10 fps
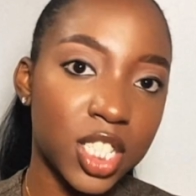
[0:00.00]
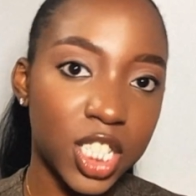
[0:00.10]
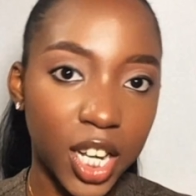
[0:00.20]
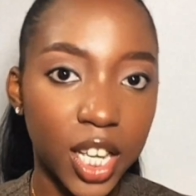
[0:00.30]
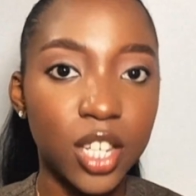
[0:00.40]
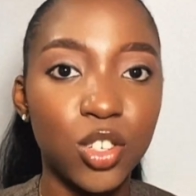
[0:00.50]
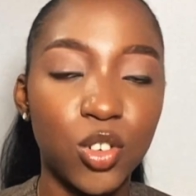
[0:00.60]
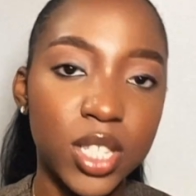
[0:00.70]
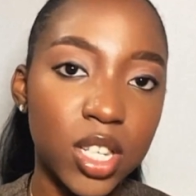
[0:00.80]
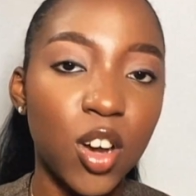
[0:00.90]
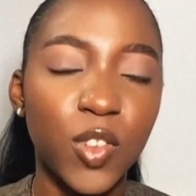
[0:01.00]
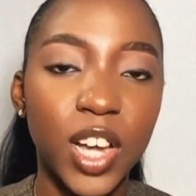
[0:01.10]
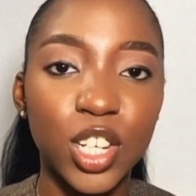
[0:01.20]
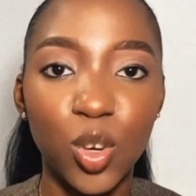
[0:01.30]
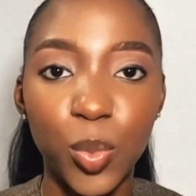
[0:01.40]
checking yourself
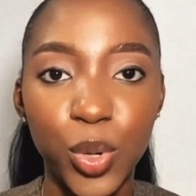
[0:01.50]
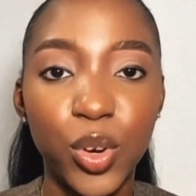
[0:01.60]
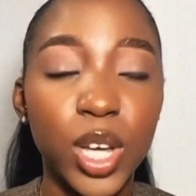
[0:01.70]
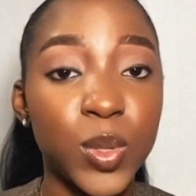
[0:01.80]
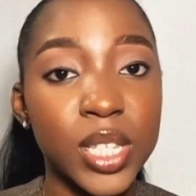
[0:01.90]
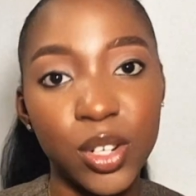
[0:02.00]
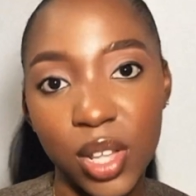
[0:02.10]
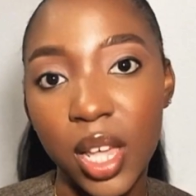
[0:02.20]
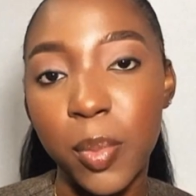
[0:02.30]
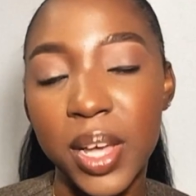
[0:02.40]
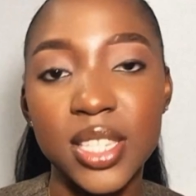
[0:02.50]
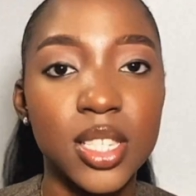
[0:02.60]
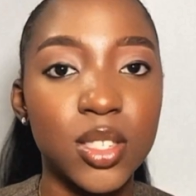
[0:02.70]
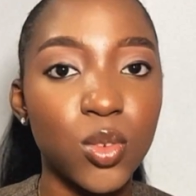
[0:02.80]
and your progress with another person's